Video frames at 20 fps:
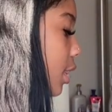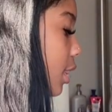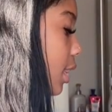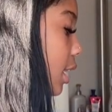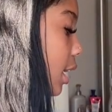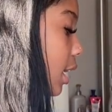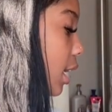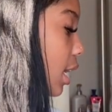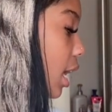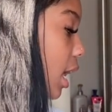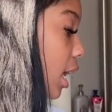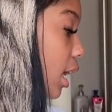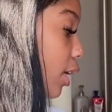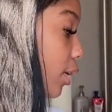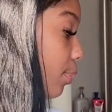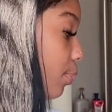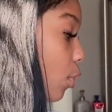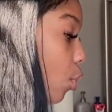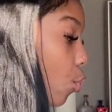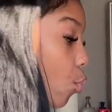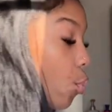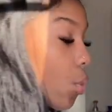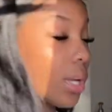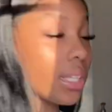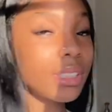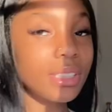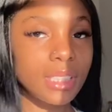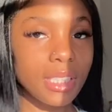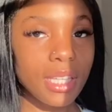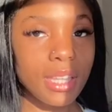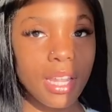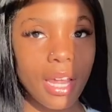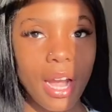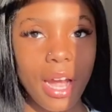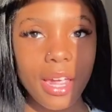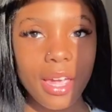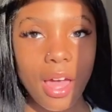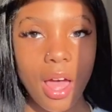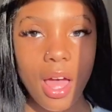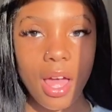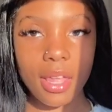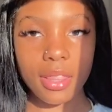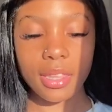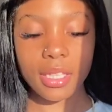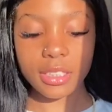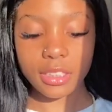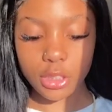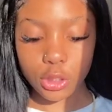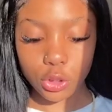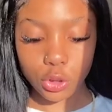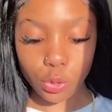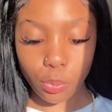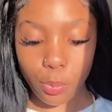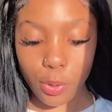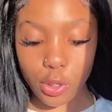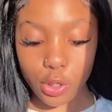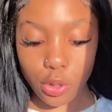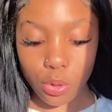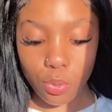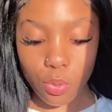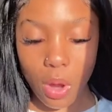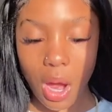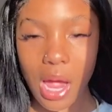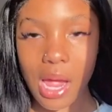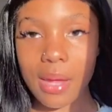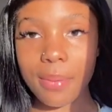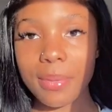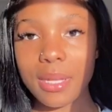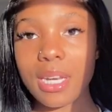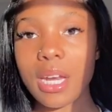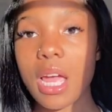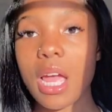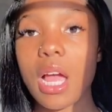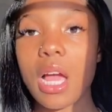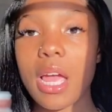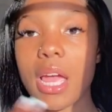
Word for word: the um onesie that i got this is super cute i'm an